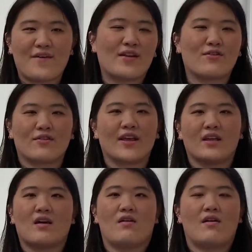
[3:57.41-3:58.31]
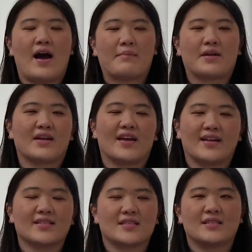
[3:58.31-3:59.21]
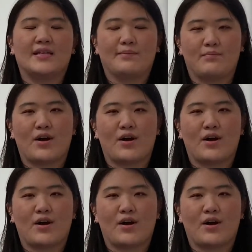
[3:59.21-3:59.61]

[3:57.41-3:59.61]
and you're like, no, I'm gonna get steamed